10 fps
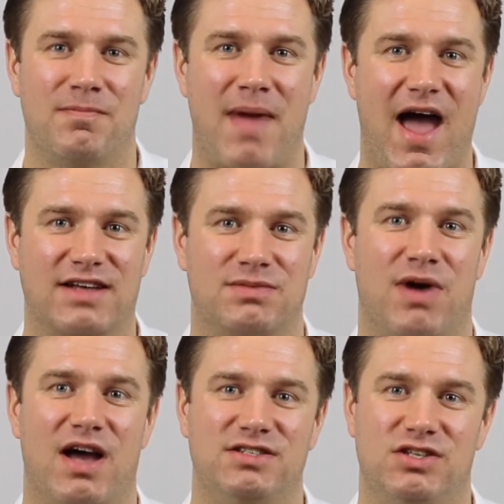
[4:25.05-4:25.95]
to
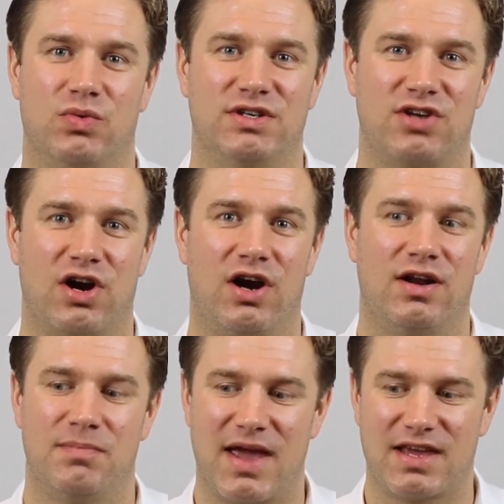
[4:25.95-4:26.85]
maximize your
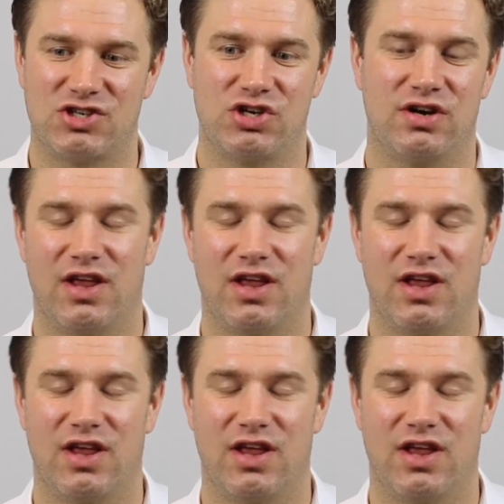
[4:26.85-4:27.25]
return and make sure